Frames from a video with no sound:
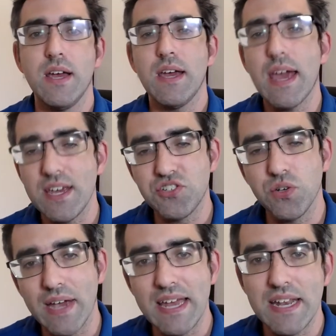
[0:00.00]
issue
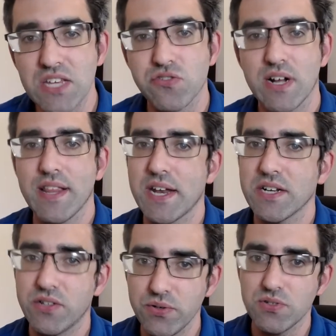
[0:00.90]
in Israel. That
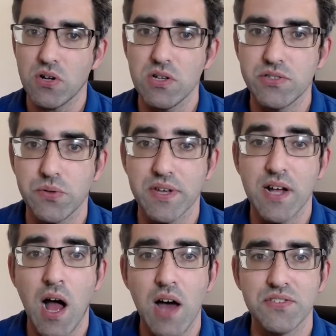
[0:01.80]
includes also the
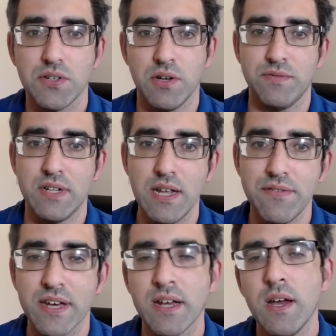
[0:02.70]
cost of
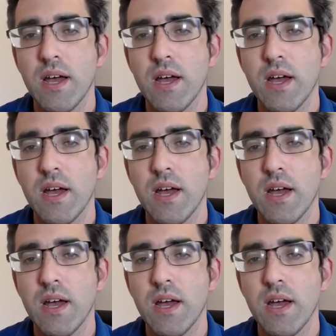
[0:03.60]
living,